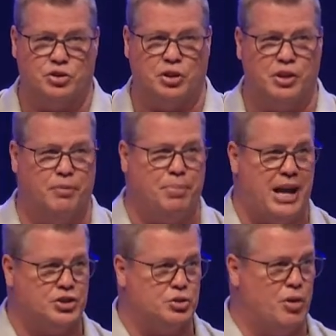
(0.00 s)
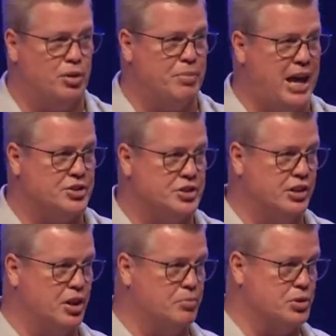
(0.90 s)
So then Pastor Mark
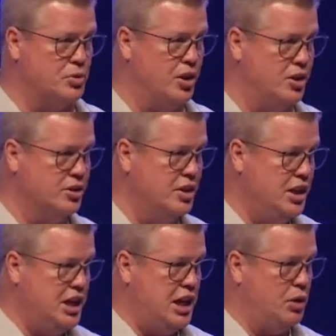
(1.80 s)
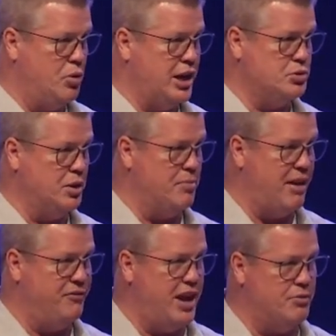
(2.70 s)
Batterson comes along and writes one of
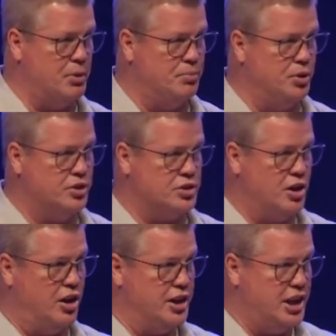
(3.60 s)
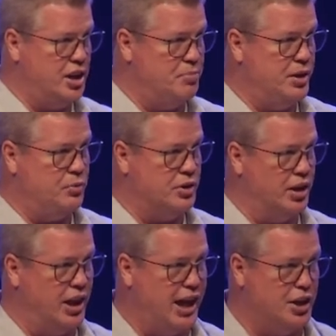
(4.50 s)
my favorite books called In a Pit with
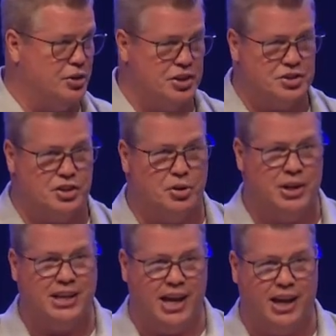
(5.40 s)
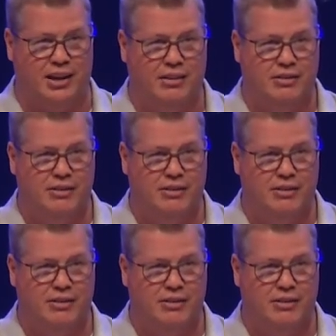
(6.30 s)
a Lion on a Snowy Day.